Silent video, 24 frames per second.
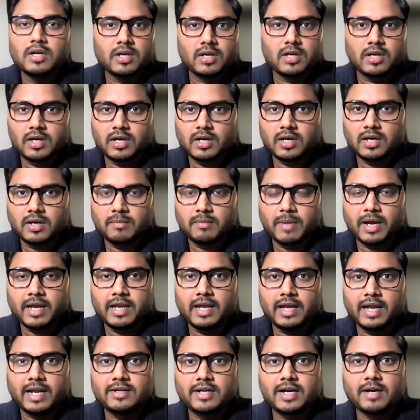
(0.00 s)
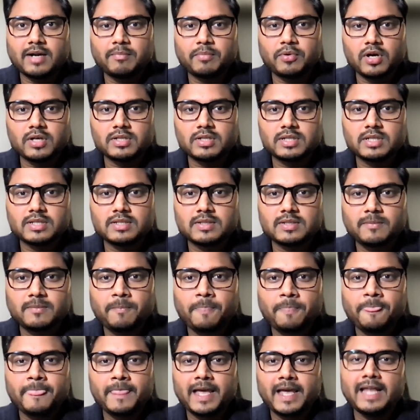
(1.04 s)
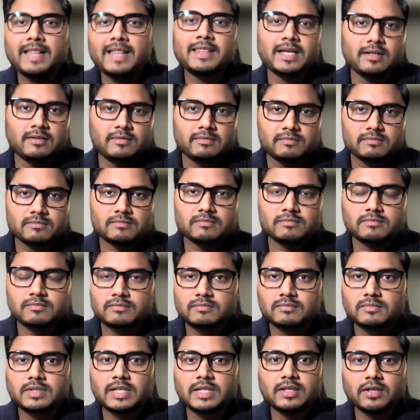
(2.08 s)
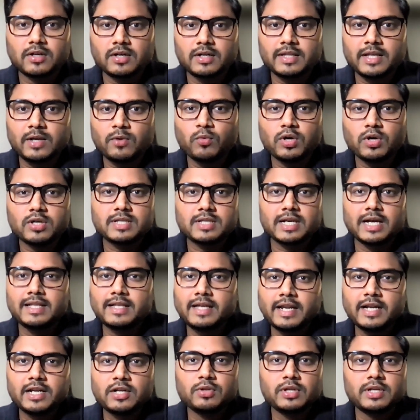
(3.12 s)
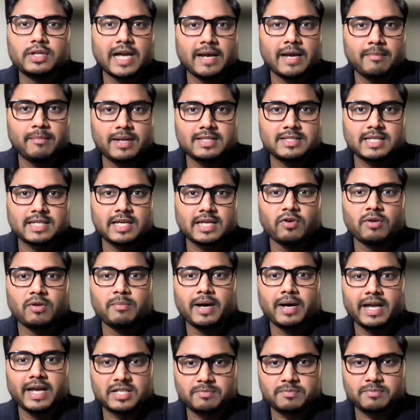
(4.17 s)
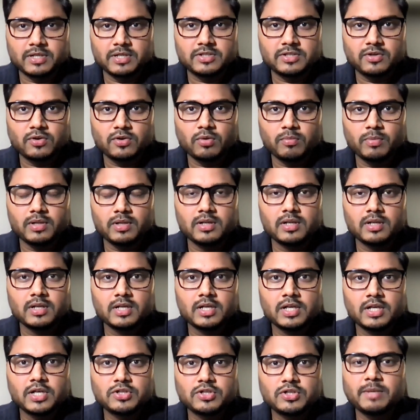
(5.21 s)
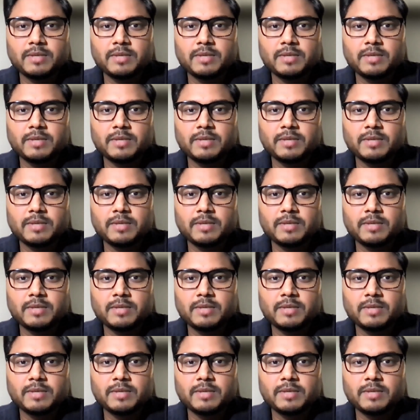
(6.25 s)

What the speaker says: my entire process. And then the third thing was adhering to the timelines given by Experts Global. So the